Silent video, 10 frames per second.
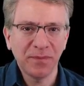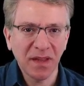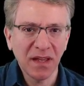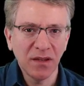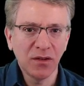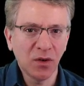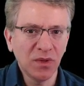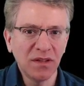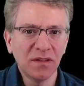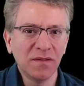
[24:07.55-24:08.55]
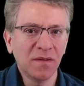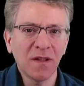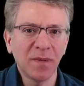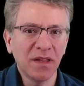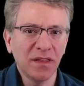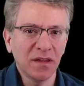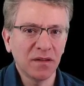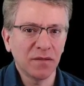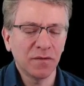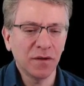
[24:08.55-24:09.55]
You don't need to develop anything
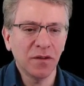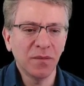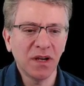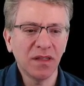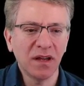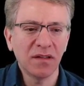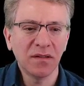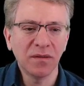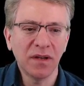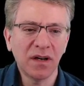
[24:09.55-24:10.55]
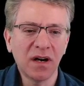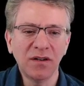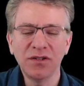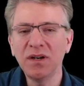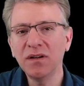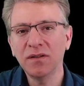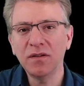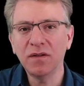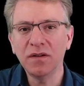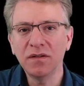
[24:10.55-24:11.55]
further beyond that. So there are generic
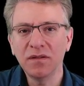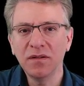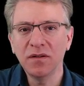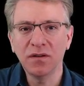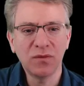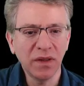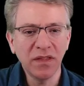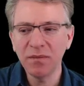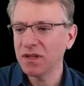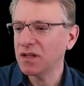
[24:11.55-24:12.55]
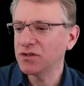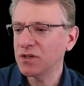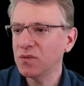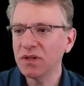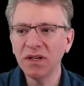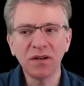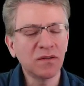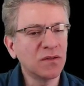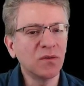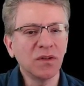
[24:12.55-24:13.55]
servers. You could run them, and I'll show one here
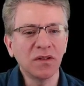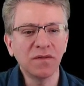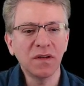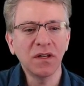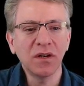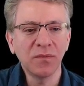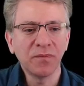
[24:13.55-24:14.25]
soon in a video.